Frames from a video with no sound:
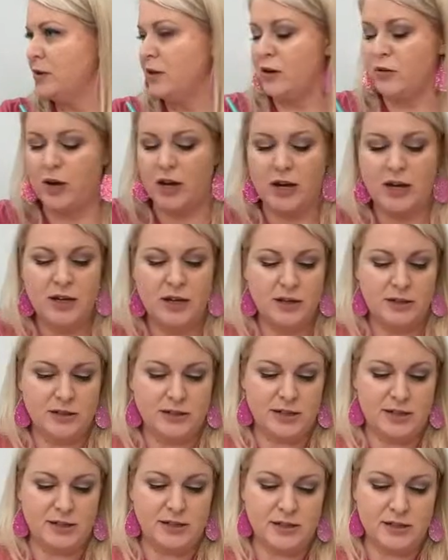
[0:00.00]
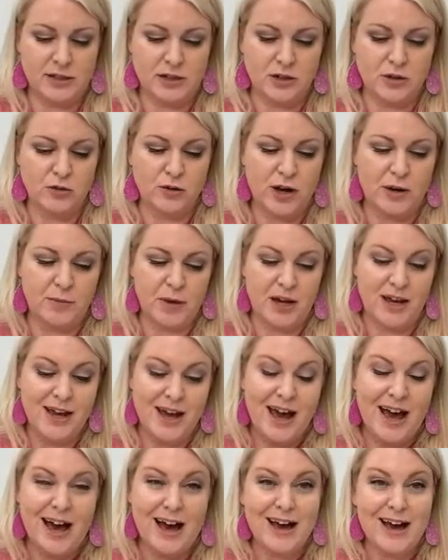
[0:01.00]
Okay, Stacy's gonna go grab mine.
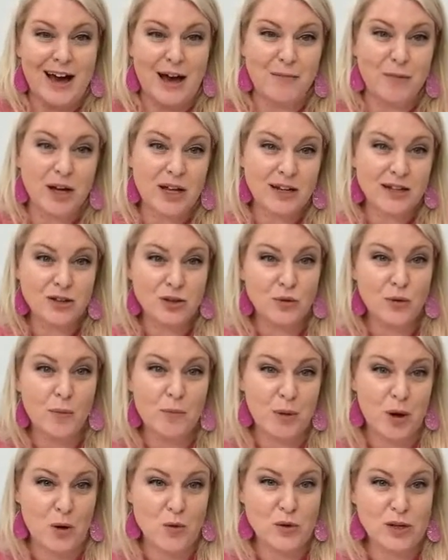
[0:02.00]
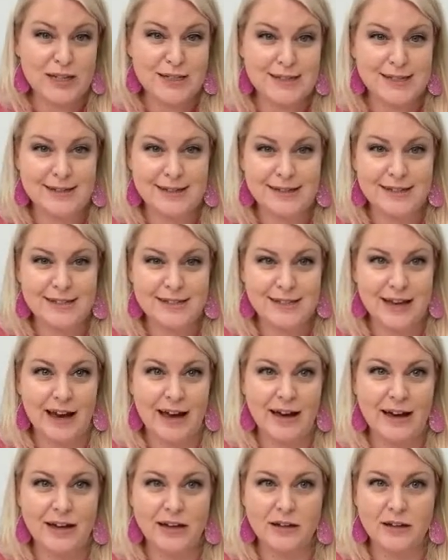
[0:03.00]
I'm gonna do a bonus
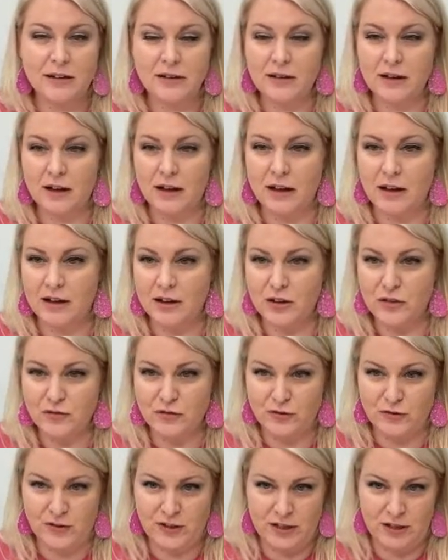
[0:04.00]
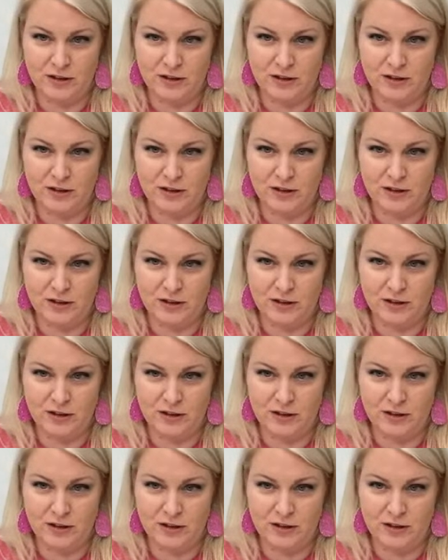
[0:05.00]
inside of